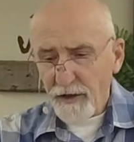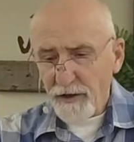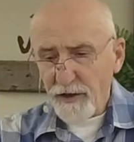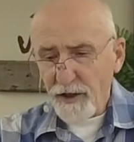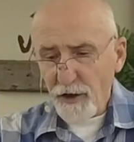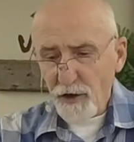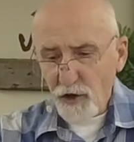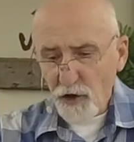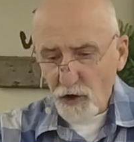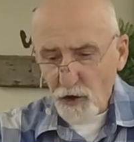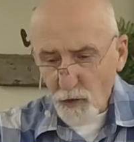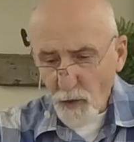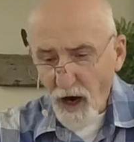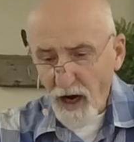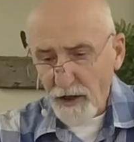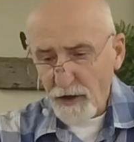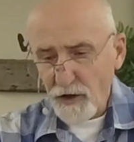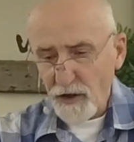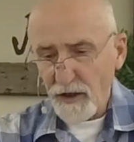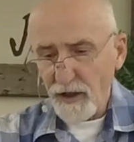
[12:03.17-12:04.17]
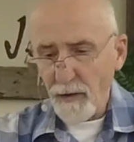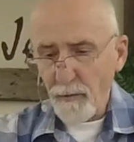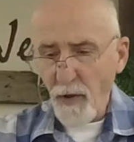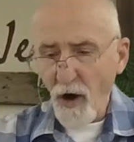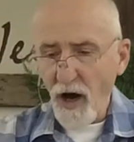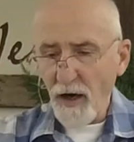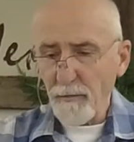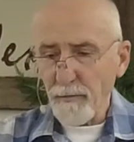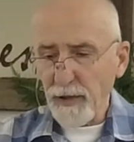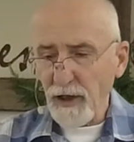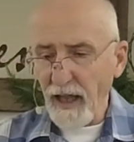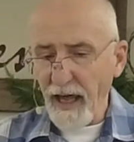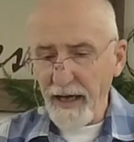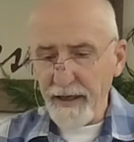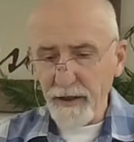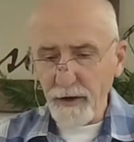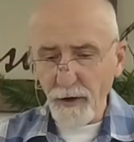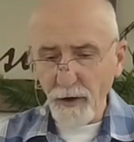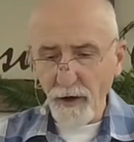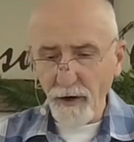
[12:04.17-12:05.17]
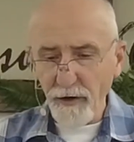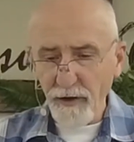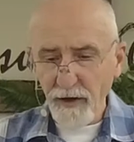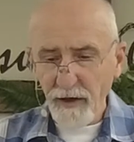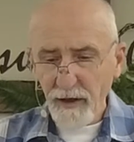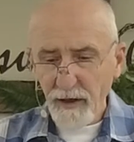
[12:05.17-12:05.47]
destruction upon planet Earth